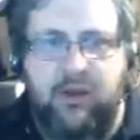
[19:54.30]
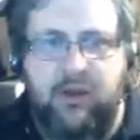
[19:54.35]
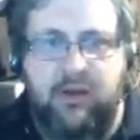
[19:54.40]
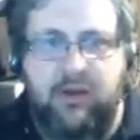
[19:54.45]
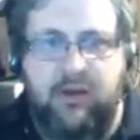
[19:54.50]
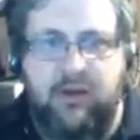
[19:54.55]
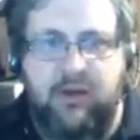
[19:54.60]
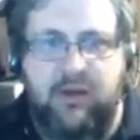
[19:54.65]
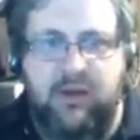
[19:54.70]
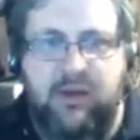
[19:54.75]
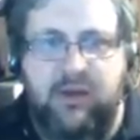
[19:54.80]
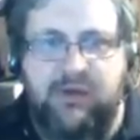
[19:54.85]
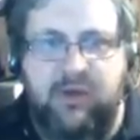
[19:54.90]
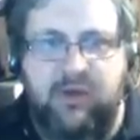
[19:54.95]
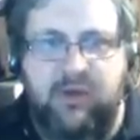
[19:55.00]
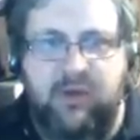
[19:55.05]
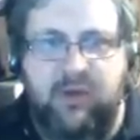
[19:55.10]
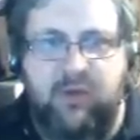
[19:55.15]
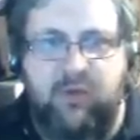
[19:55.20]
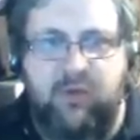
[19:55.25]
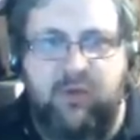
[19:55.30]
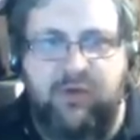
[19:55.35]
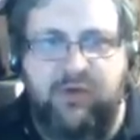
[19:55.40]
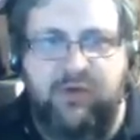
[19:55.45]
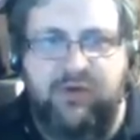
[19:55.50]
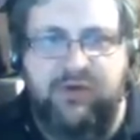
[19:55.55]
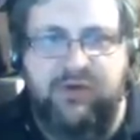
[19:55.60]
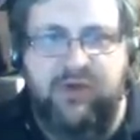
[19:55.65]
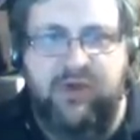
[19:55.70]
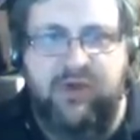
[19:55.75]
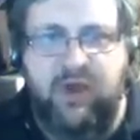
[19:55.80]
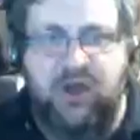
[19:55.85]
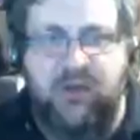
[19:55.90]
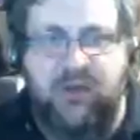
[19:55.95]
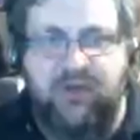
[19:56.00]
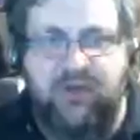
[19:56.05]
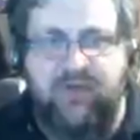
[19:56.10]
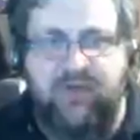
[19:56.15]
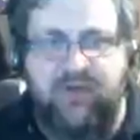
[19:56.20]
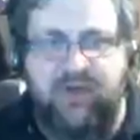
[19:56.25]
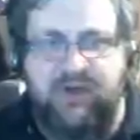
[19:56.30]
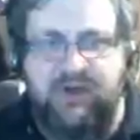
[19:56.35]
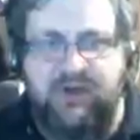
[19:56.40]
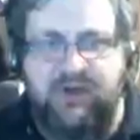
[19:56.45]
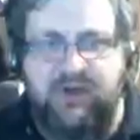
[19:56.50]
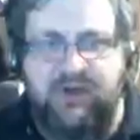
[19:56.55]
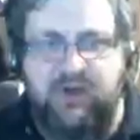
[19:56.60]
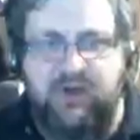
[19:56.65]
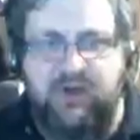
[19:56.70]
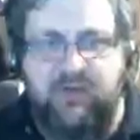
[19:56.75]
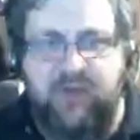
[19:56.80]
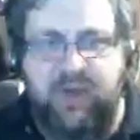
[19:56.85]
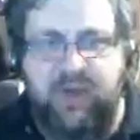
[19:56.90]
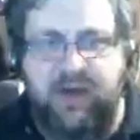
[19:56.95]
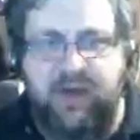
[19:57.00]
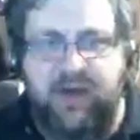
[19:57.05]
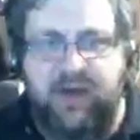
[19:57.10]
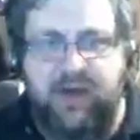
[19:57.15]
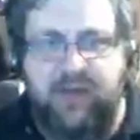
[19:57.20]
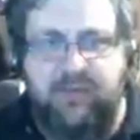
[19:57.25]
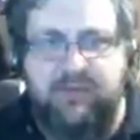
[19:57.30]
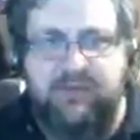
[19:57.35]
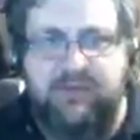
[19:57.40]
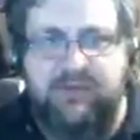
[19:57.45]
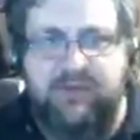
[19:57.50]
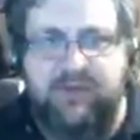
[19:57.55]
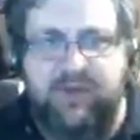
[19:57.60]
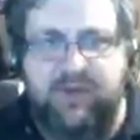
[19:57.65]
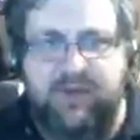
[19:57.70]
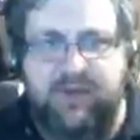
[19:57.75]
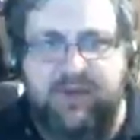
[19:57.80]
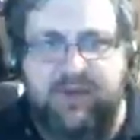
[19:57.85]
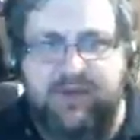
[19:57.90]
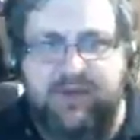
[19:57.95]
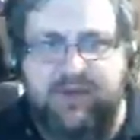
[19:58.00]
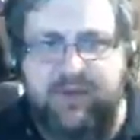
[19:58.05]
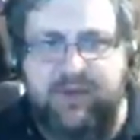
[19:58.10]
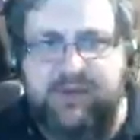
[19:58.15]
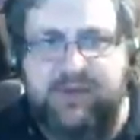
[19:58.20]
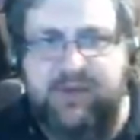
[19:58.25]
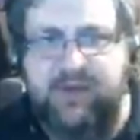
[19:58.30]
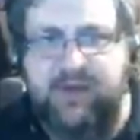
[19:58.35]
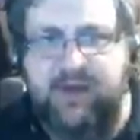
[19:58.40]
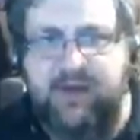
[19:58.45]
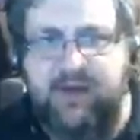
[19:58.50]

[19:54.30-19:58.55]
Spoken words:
This one I will use the combat advantage on. The back up, smack, smack, smack, smack.